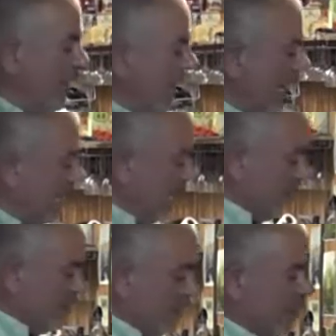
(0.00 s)
And
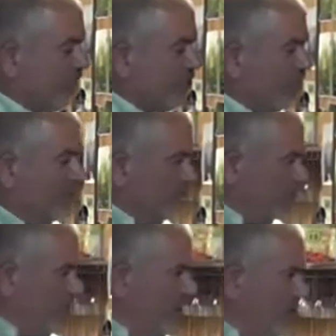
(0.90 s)
even the leftover, what
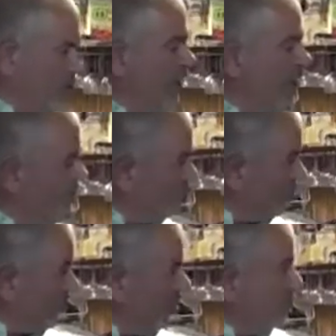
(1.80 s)
do? They give it to
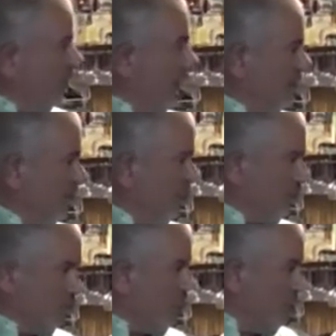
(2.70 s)
the cow to eat.
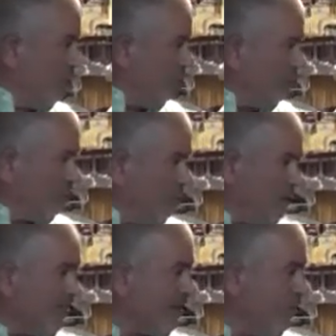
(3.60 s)
So they don't throw anything